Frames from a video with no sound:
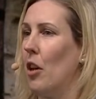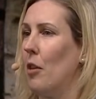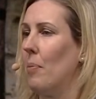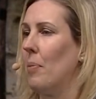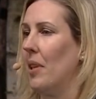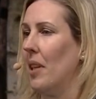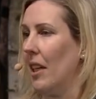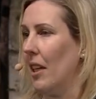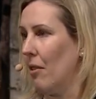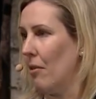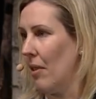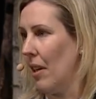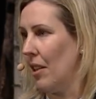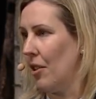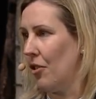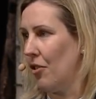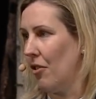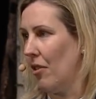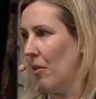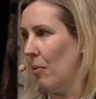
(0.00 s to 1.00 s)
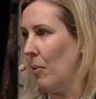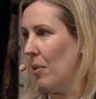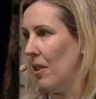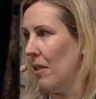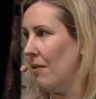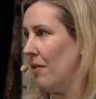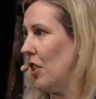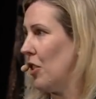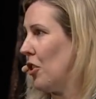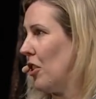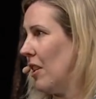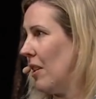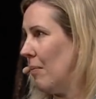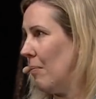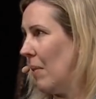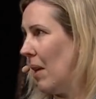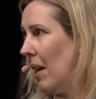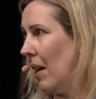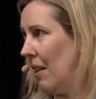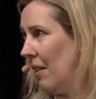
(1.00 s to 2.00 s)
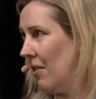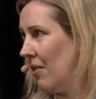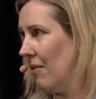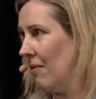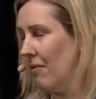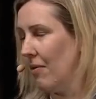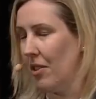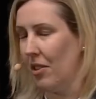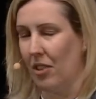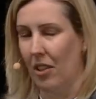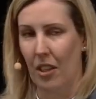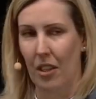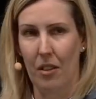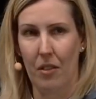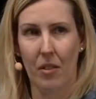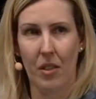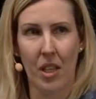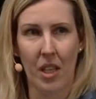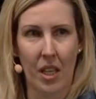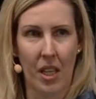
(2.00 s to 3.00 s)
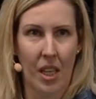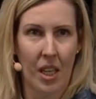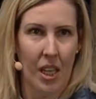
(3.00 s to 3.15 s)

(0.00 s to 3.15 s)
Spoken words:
opening a restaurant with a vision in mind. So